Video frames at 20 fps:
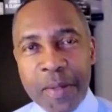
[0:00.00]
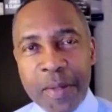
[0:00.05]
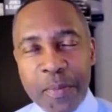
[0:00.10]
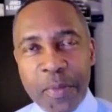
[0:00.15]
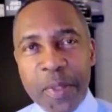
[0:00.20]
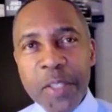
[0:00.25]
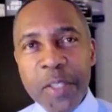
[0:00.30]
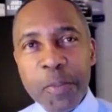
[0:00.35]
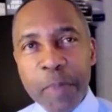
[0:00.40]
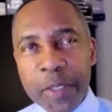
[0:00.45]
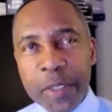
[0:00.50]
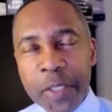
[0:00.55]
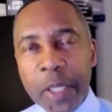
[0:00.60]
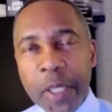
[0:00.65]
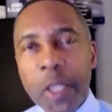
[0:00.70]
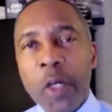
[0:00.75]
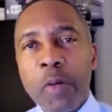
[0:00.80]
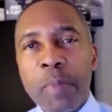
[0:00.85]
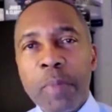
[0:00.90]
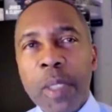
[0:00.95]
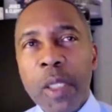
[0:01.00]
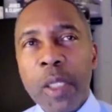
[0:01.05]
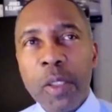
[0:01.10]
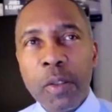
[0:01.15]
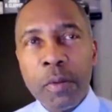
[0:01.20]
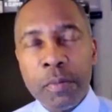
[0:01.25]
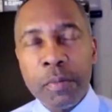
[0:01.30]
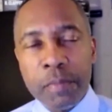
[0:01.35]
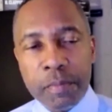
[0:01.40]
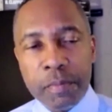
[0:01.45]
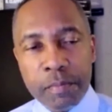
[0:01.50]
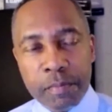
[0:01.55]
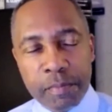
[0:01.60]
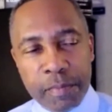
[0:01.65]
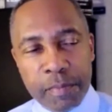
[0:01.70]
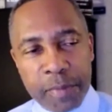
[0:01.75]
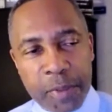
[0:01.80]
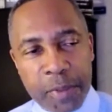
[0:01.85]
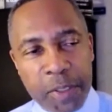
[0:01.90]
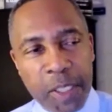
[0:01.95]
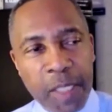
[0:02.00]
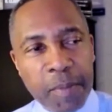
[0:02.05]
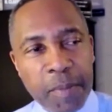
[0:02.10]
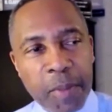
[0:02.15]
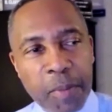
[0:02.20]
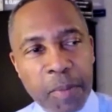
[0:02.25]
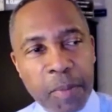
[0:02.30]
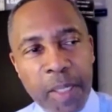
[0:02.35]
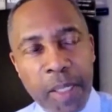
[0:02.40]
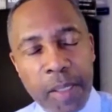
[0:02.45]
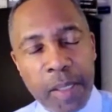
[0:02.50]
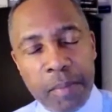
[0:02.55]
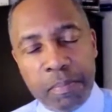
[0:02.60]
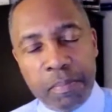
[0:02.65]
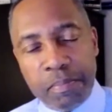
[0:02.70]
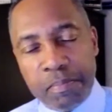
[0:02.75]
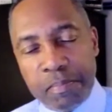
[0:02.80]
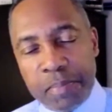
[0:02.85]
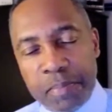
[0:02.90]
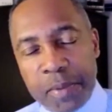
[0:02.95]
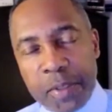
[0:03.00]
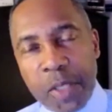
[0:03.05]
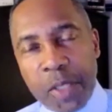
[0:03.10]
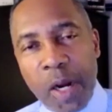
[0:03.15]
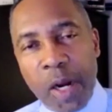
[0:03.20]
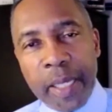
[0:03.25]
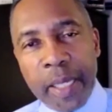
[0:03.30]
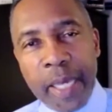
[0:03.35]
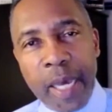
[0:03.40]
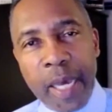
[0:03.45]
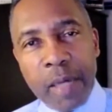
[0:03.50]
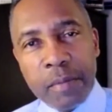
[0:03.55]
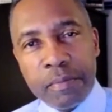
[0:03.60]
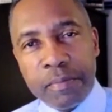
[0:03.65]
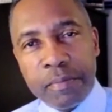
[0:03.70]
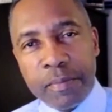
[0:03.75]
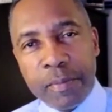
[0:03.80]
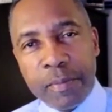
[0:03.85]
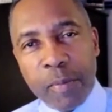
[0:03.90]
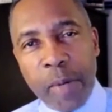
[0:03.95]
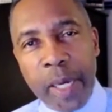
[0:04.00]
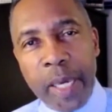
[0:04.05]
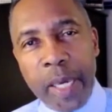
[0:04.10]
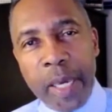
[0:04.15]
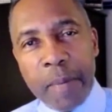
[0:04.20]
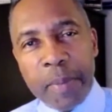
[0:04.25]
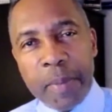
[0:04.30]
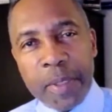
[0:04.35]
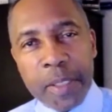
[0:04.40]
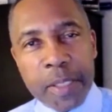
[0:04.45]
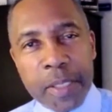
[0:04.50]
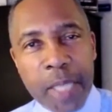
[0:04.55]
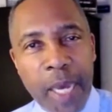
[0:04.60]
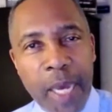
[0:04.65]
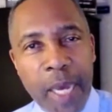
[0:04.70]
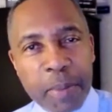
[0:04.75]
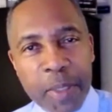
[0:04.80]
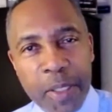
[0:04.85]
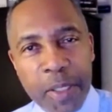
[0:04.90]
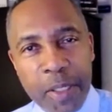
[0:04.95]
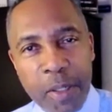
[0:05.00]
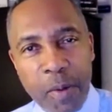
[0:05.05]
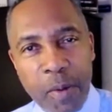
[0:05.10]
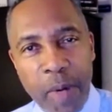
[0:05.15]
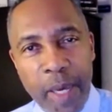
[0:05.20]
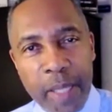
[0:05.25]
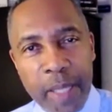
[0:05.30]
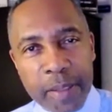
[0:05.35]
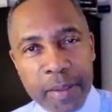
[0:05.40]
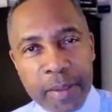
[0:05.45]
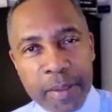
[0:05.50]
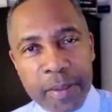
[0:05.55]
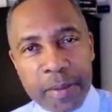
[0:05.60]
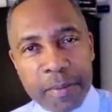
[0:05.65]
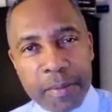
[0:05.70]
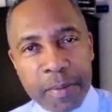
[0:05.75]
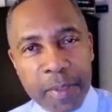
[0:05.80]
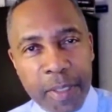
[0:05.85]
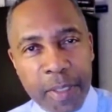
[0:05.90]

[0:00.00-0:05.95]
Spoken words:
this particular balloon seemed to be starting out way up at the top of the U.S.,